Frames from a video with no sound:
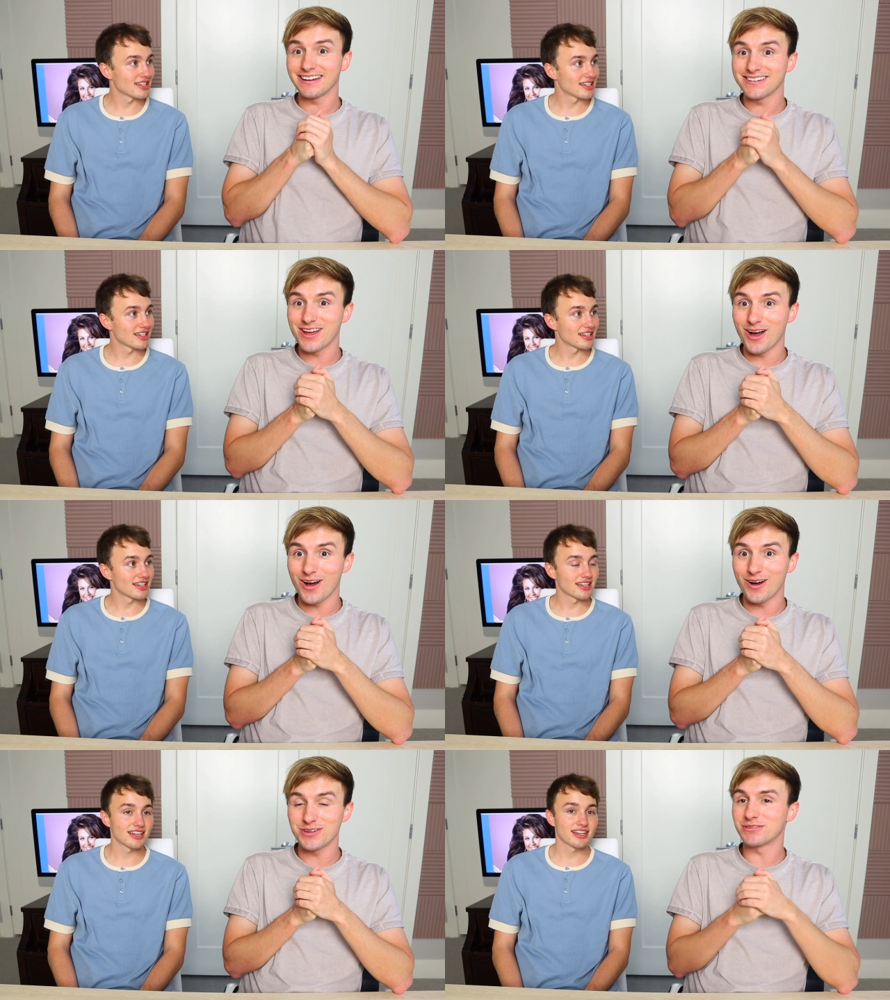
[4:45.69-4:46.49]

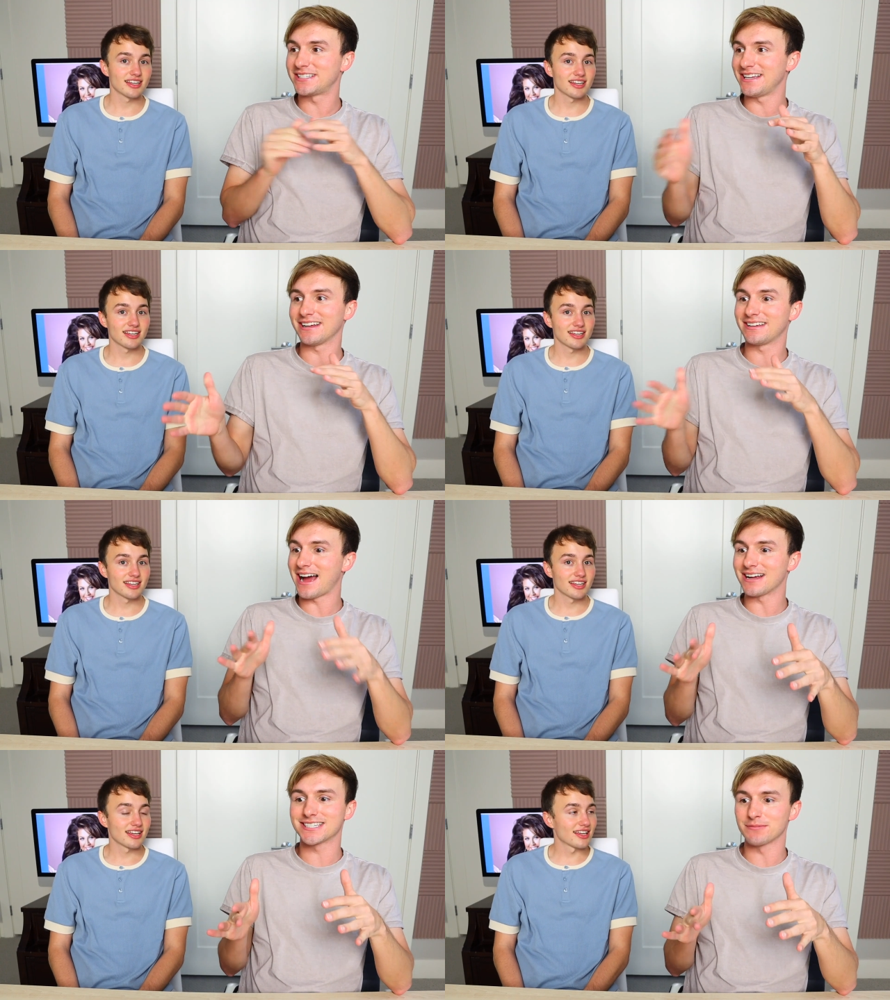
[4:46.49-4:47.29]
Speaker 1: know, you see a
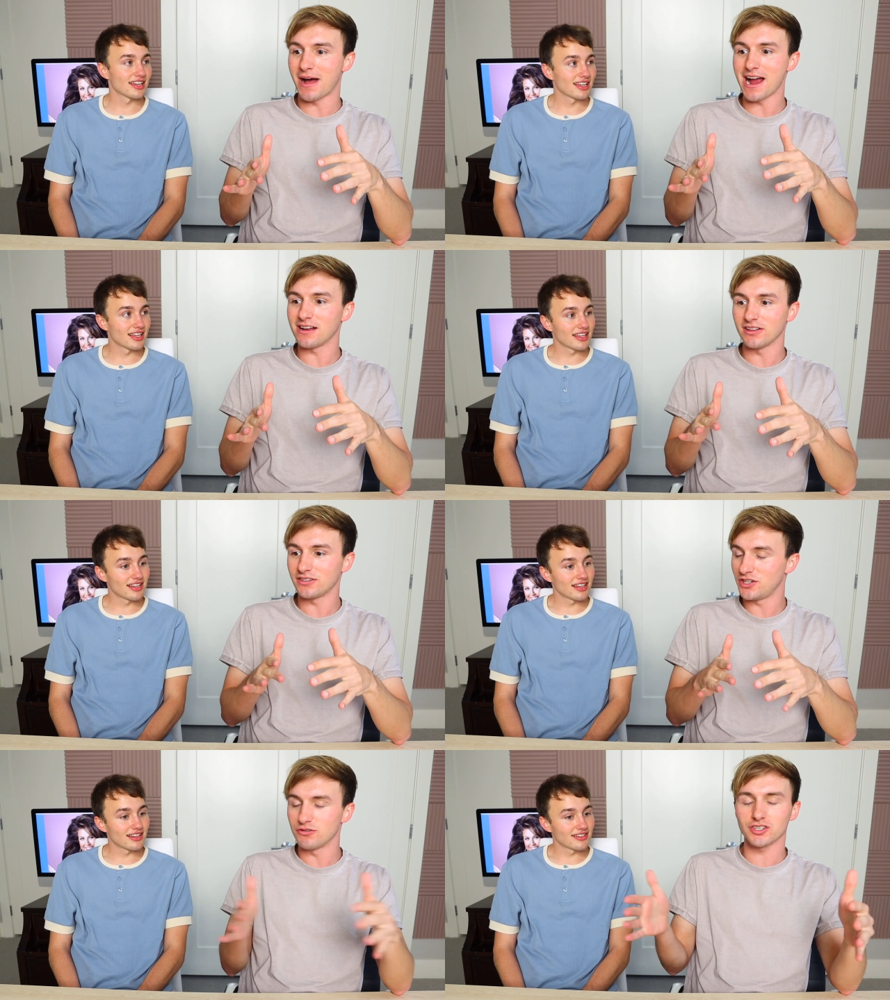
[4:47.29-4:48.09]
guy smile
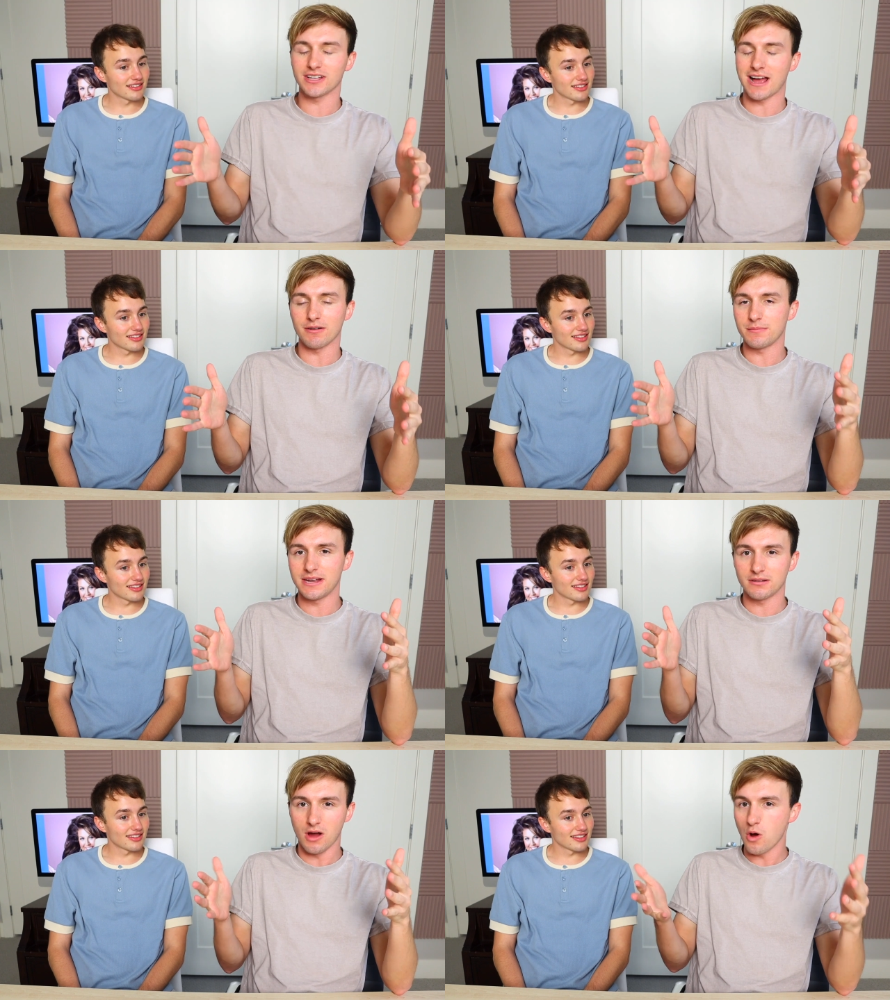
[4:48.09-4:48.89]
and usually that would
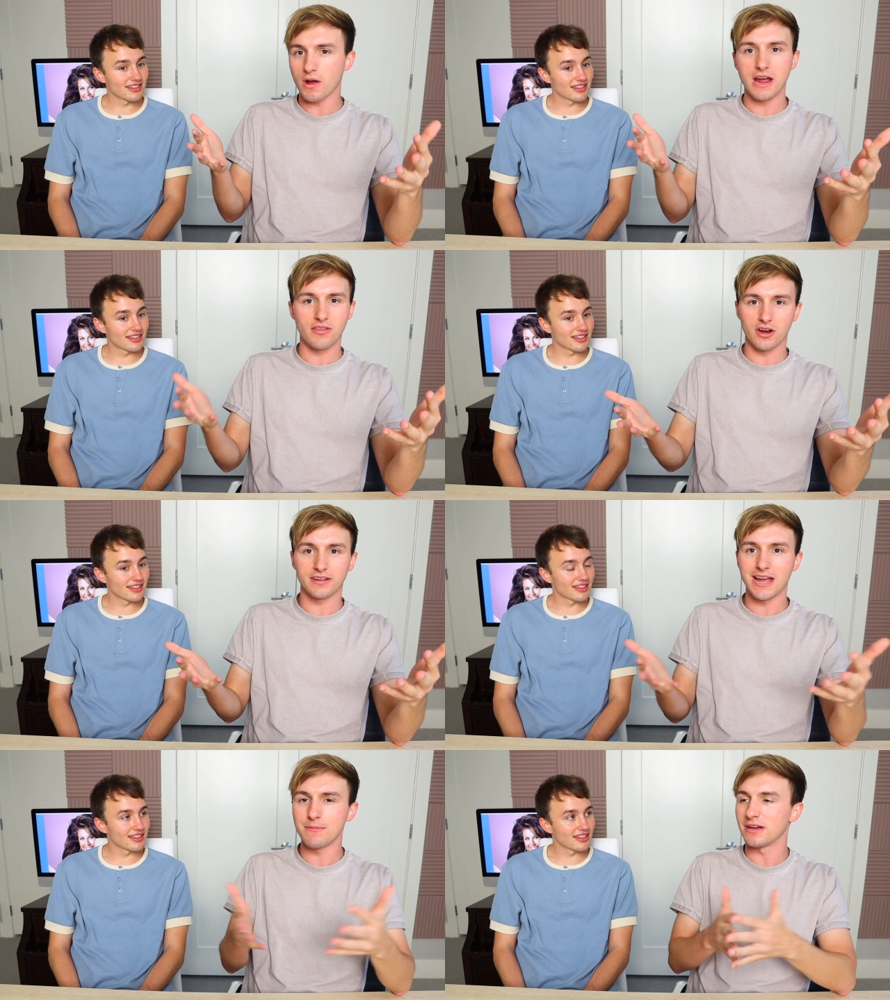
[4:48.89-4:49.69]
mean, okay, they're
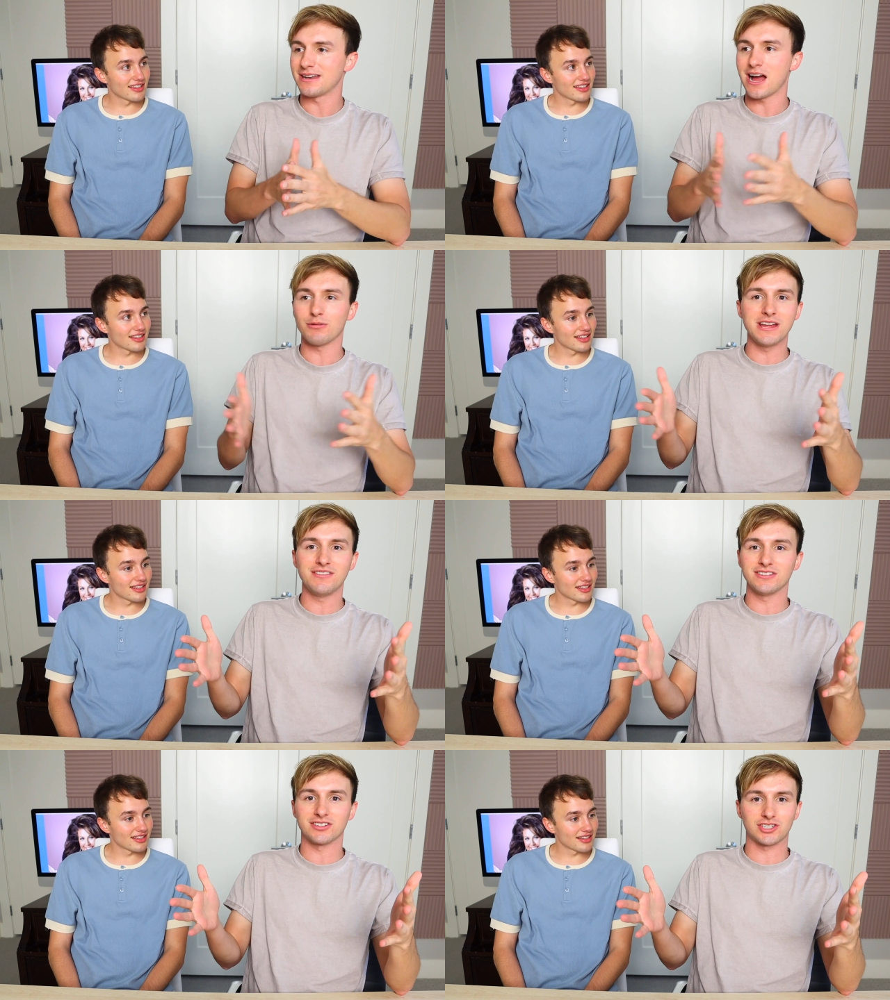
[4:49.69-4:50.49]
gay, but now
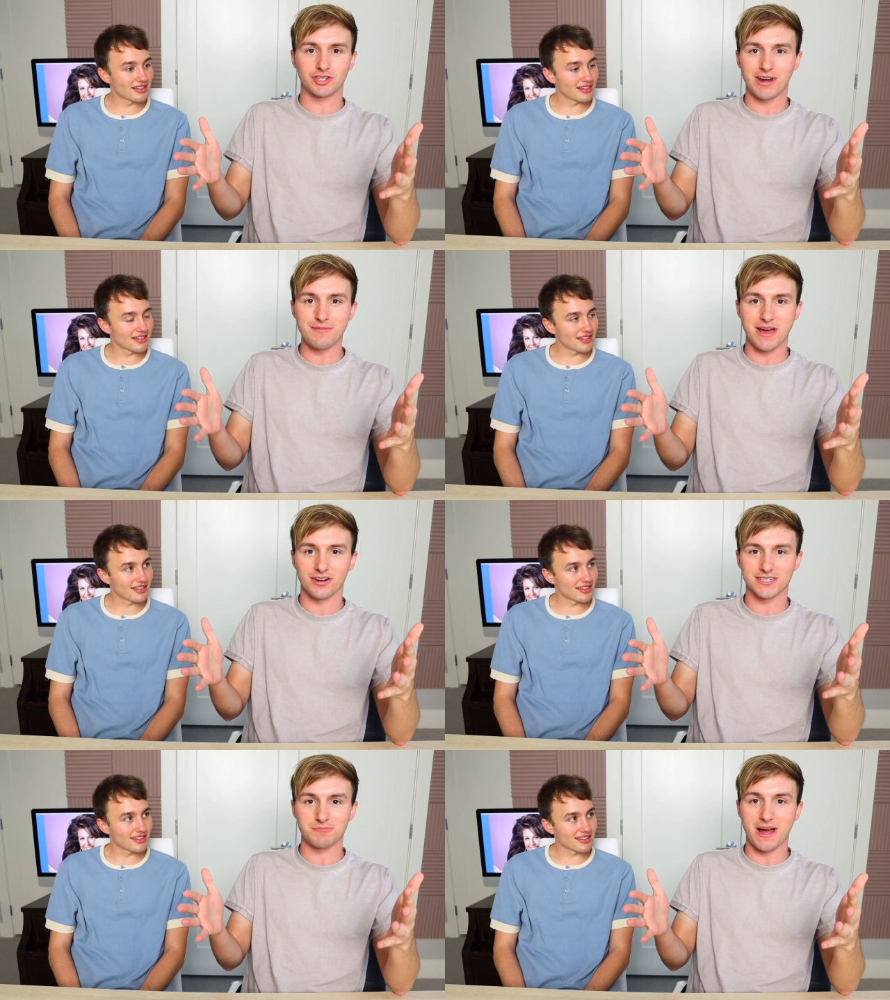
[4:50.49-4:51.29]
even the straight men
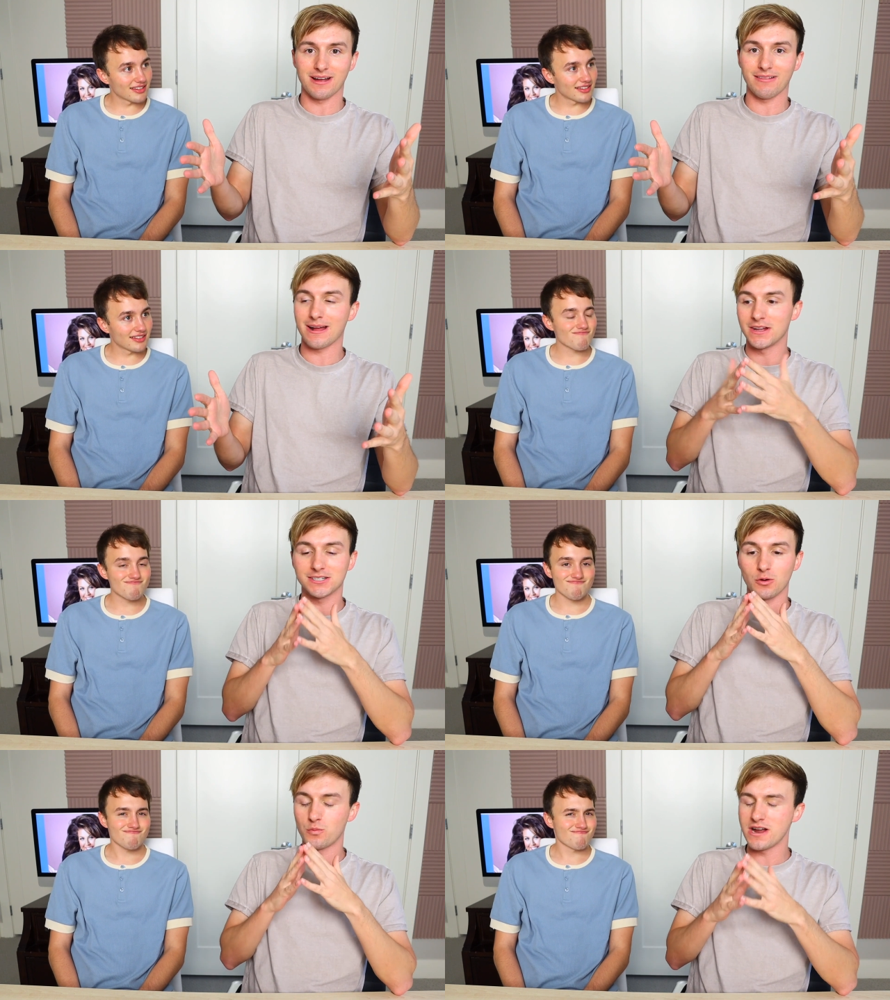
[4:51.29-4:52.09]
are smiling. It's
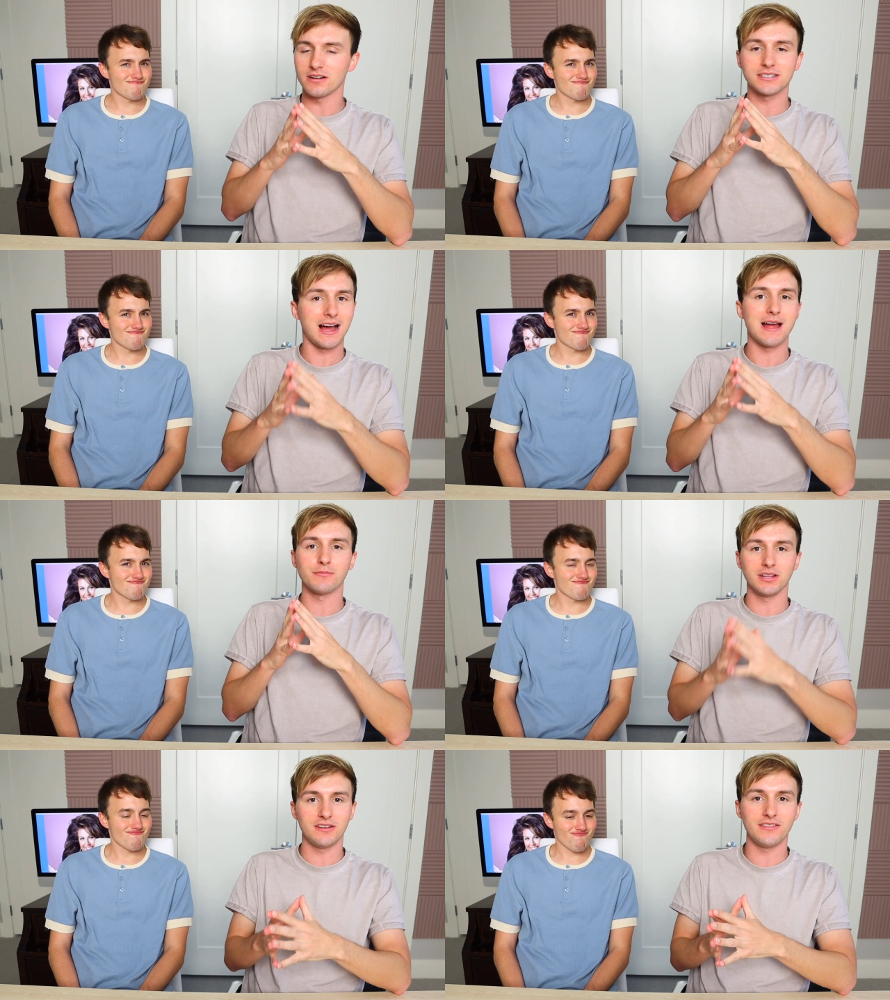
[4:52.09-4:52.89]
a weird time
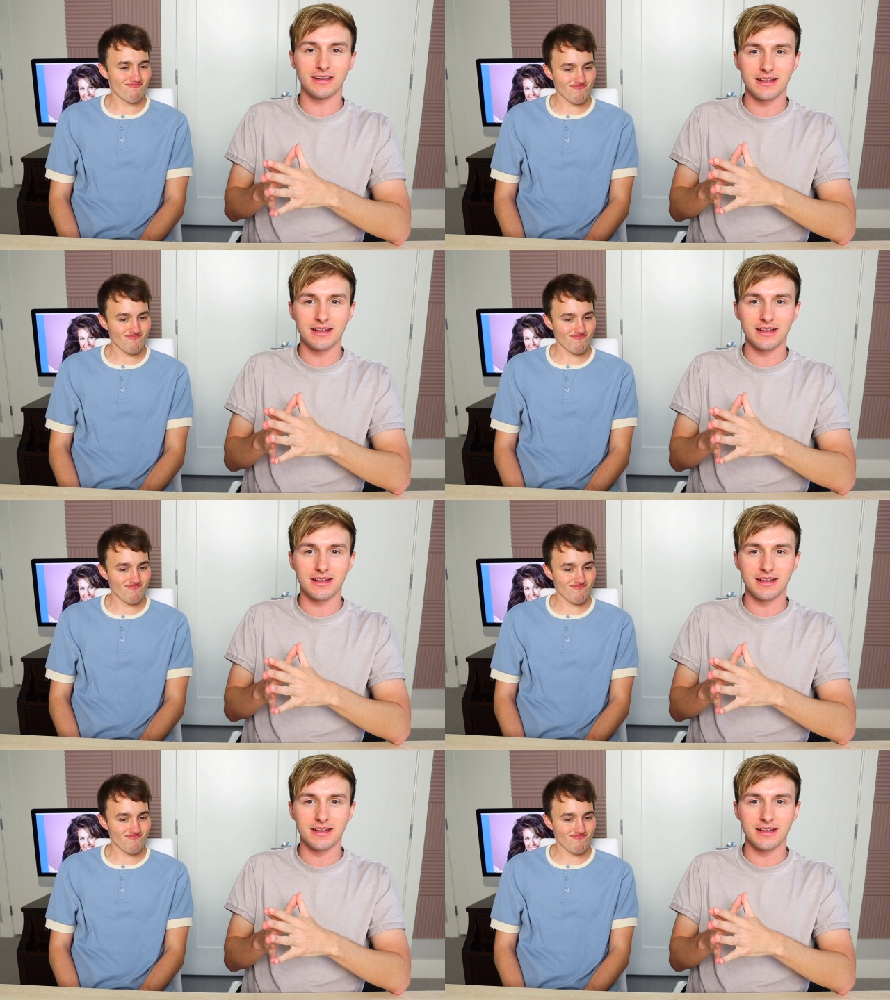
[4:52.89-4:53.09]
we're living